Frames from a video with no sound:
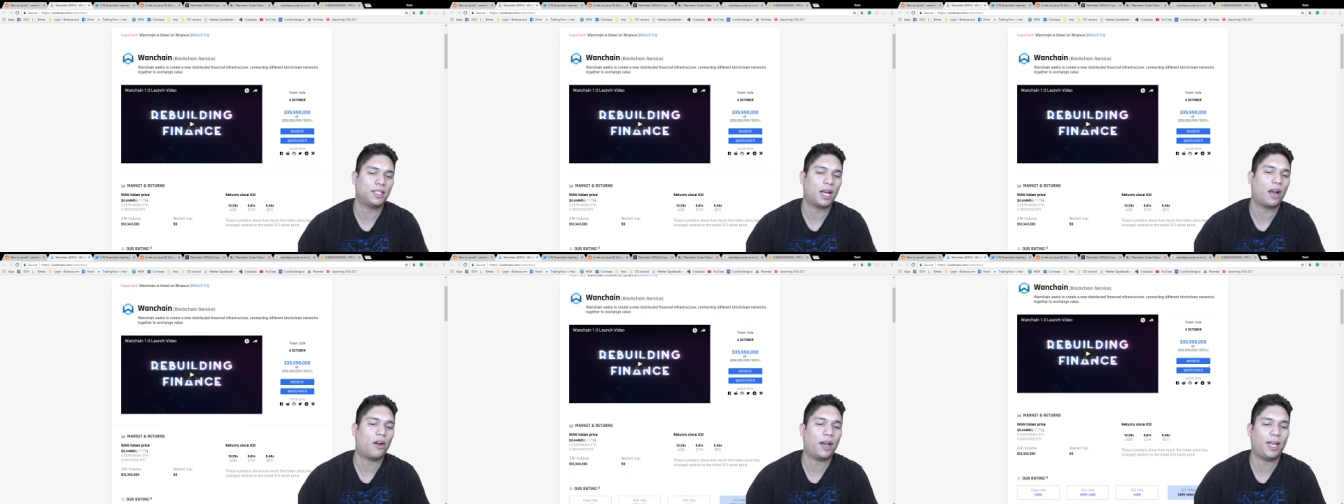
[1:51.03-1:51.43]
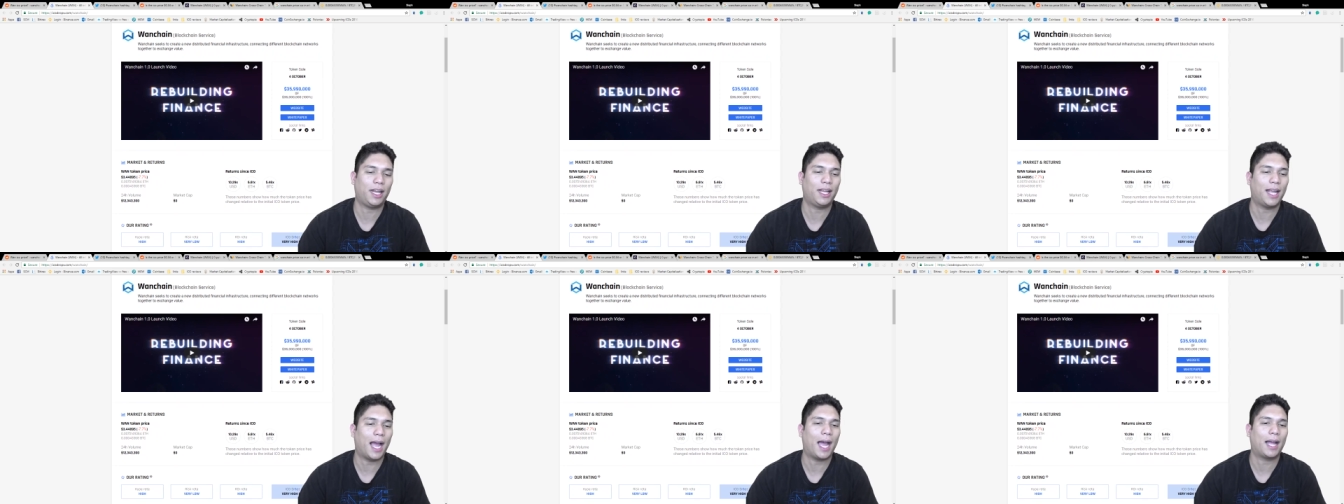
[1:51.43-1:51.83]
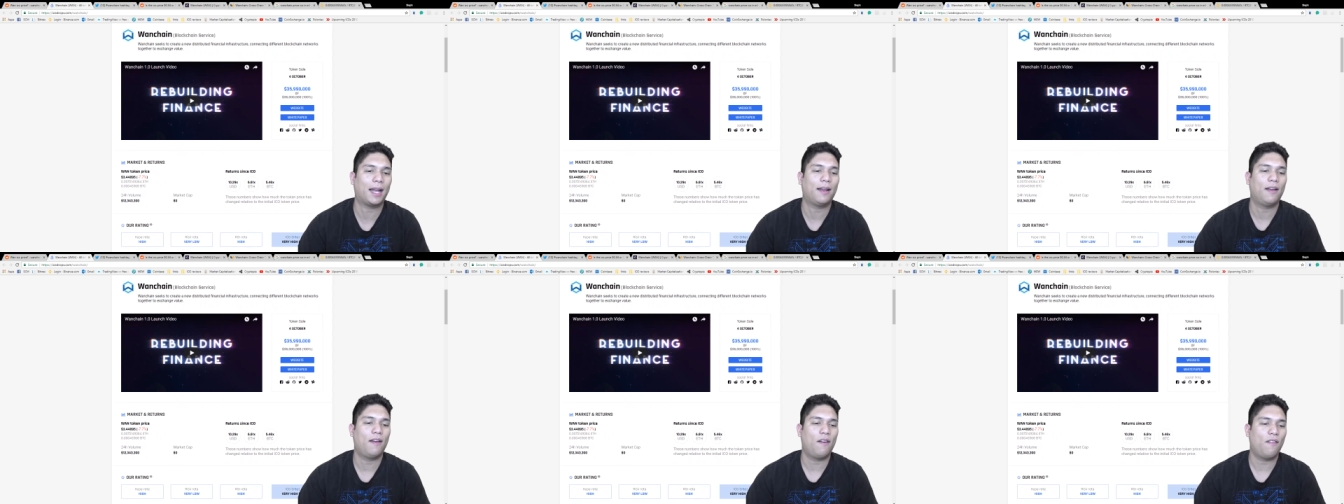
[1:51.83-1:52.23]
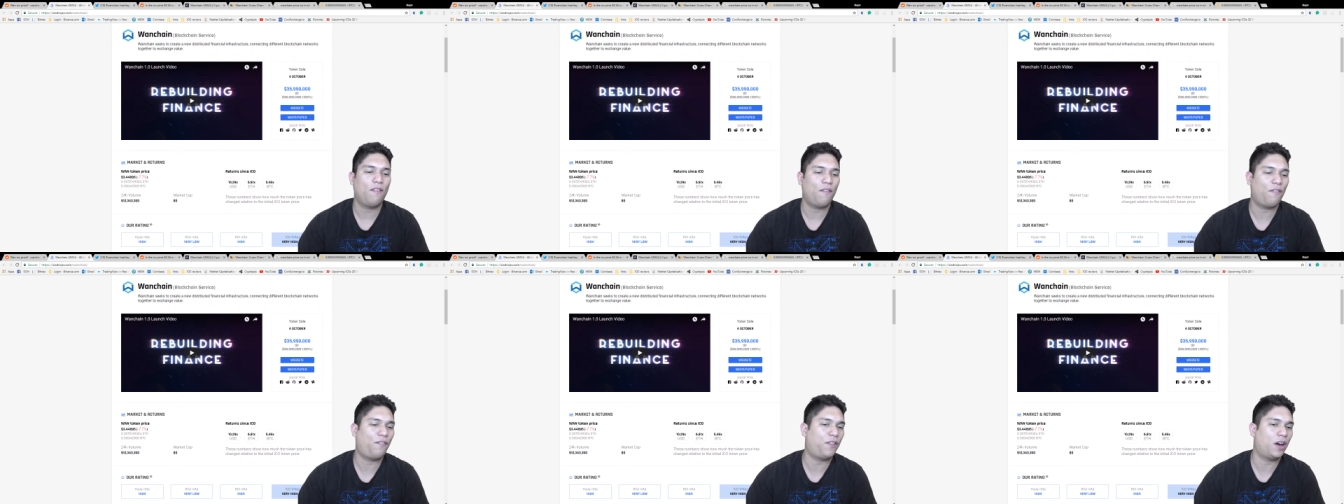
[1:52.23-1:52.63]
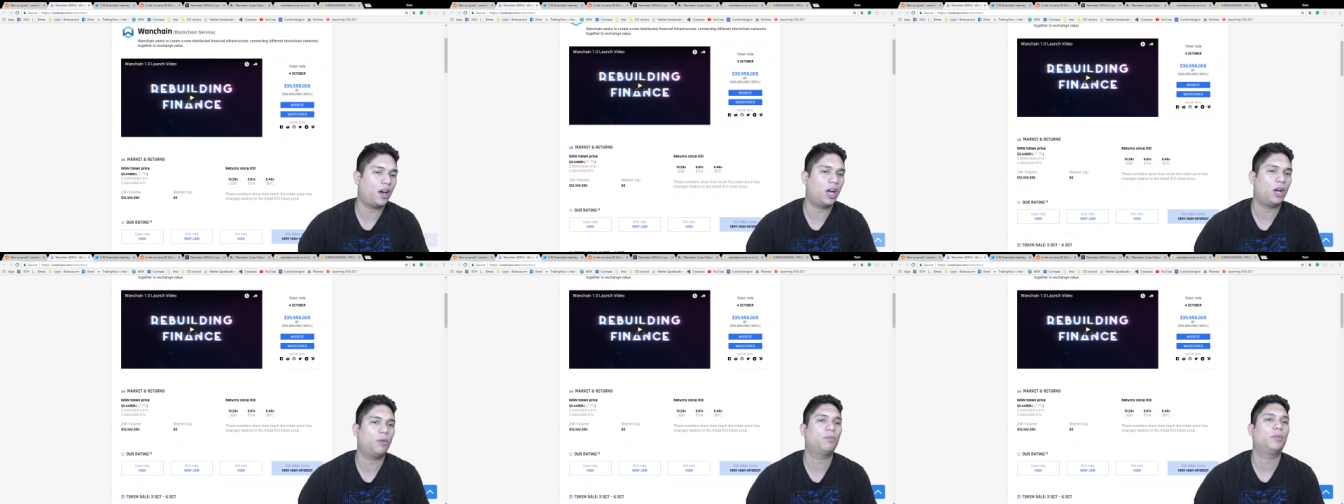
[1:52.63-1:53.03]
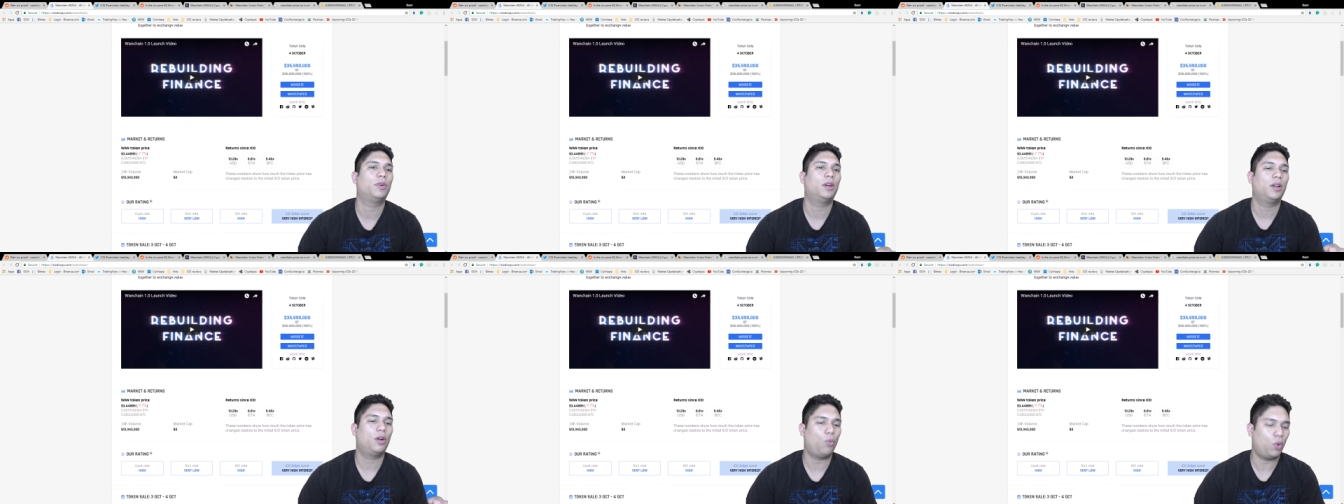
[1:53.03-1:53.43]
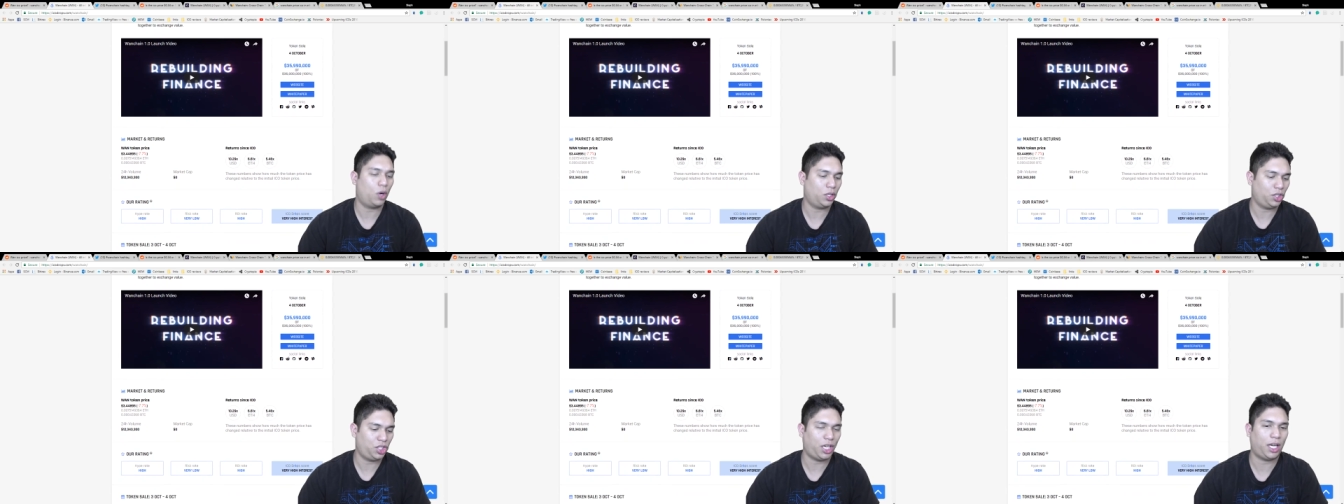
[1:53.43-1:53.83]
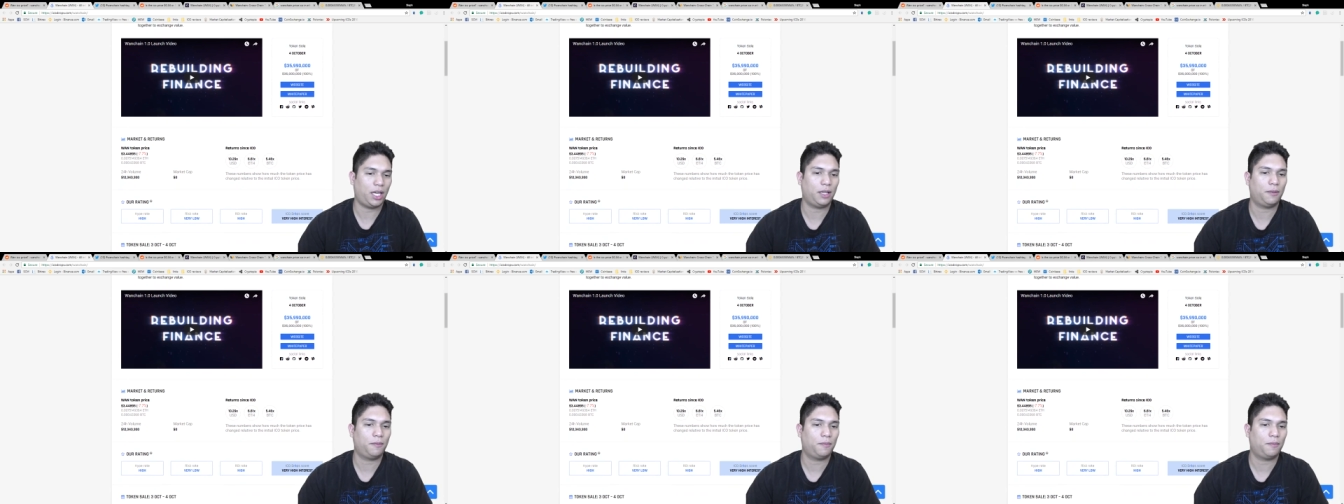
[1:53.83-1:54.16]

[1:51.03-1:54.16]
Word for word: that I already got from Wanchain.